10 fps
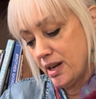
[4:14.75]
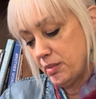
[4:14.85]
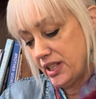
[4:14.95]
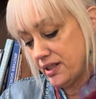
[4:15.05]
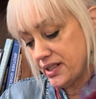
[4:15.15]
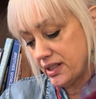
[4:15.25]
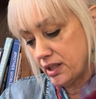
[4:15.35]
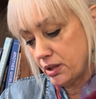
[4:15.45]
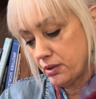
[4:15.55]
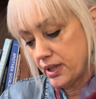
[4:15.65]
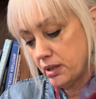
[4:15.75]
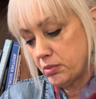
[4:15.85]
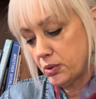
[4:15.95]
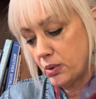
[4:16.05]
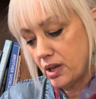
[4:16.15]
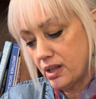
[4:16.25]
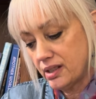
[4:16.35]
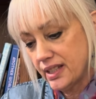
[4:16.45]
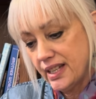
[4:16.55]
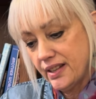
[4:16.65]
Here's an incredible
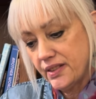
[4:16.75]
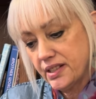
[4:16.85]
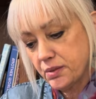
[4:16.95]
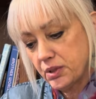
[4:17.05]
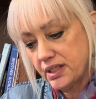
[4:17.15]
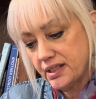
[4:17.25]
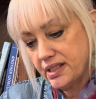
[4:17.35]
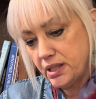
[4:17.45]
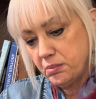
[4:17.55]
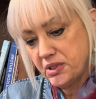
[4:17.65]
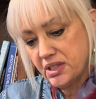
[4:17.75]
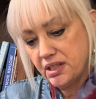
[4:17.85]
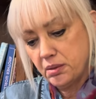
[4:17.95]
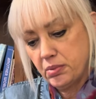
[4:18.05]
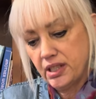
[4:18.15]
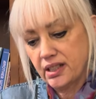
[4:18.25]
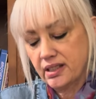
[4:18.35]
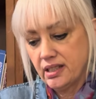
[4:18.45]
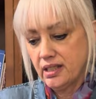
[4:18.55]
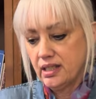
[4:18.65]
wall. This one seems to
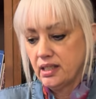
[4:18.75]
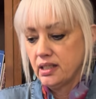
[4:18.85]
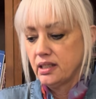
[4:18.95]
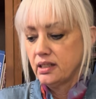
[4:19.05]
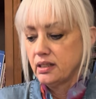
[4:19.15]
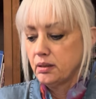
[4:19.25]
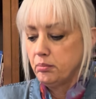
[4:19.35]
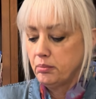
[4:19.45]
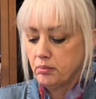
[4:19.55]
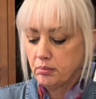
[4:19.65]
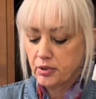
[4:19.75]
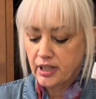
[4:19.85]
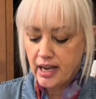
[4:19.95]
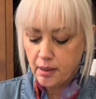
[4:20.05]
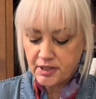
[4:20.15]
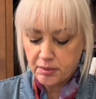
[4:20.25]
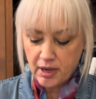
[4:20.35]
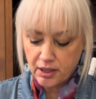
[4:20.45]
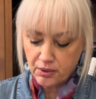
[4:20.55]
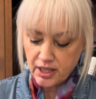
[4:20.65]
depict perhaps a
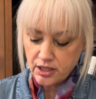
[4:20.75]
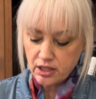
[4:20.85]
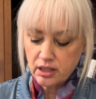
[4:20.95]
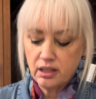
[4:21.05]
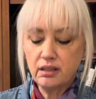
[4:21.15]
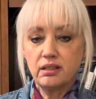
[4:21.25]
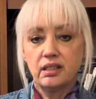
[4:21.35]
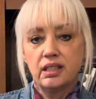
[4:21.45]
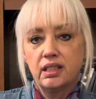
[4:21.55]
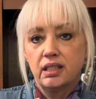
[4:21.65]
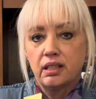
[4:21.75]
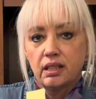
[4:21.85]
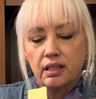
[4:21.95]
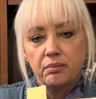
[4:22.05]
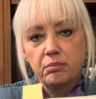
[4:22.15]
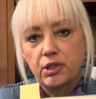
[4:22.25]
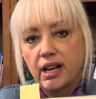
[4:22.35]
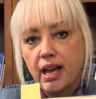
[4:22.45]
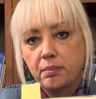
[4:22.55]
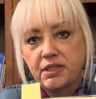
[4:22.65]
migration,
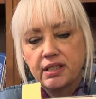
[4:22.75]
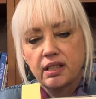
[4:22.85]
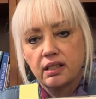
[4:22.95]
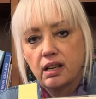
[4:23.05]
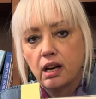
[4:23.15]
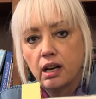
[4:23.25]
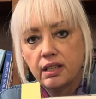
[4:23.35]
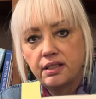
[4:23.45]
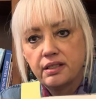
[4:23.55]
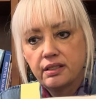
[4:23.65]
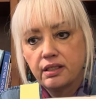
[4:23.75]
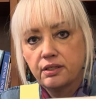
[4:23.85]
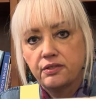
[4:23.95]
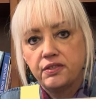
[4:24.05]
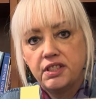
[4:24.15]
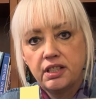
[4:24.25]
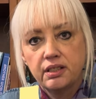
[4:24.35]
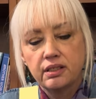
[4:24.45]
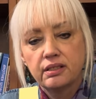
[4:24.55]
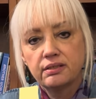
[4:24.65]
perhaps a hunt of
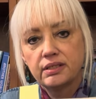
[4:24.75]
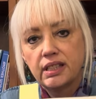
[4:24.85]
deer,